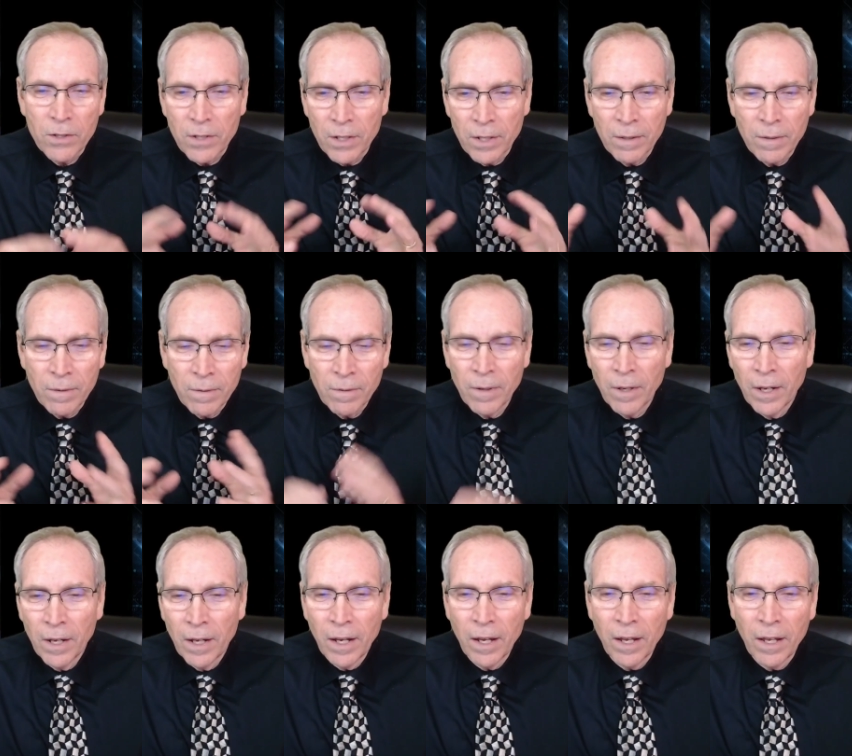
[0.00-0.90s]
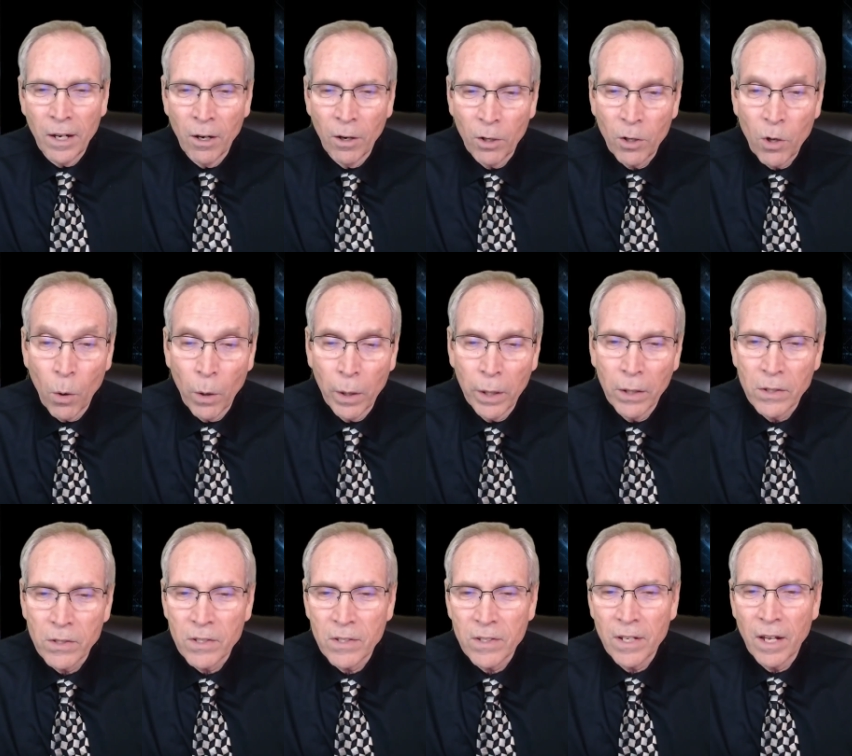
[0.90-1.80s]
and coils
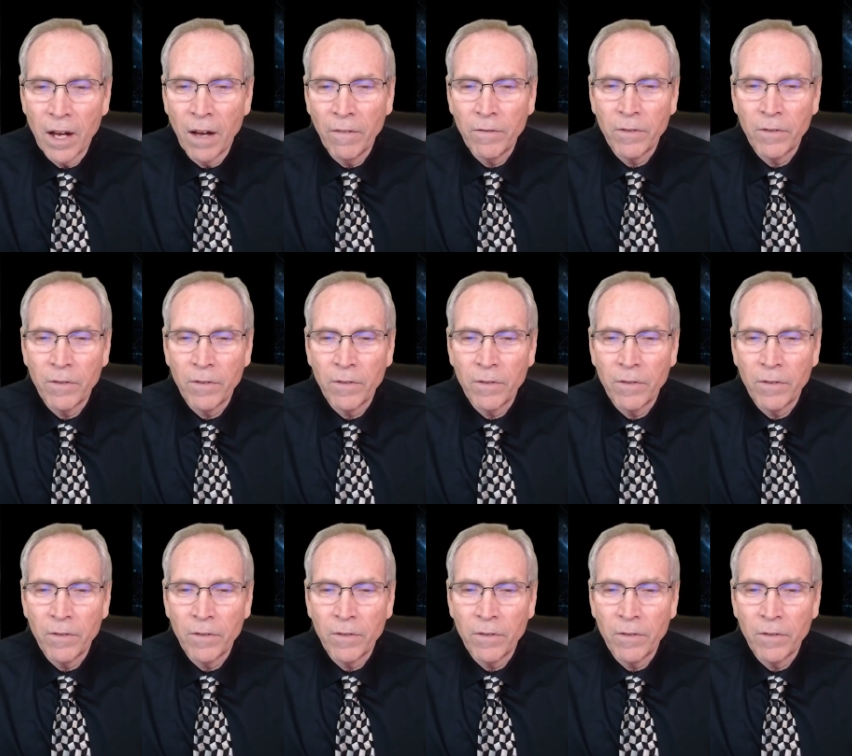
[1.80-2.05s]
and stuff